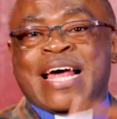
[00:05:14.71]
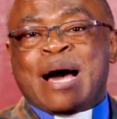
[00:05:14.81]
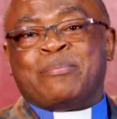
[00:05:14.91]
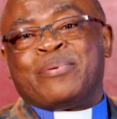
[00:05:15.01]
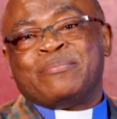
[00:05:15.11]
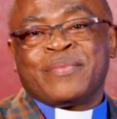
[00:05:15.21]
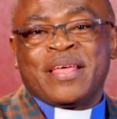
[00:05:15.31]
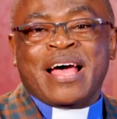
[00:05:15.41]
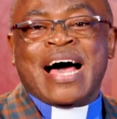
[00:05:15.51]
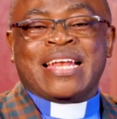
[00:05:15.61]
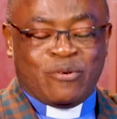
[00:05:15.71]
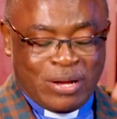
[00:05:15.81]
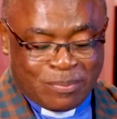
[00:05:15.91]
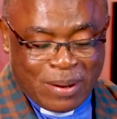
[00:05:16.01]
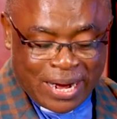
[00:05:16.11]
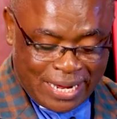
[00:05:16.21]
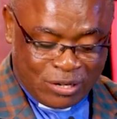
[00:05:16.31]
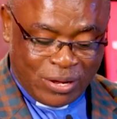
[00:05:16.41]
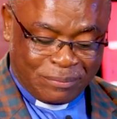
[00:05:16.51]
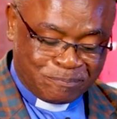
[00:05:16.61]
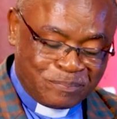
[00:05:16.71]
up and he went back into,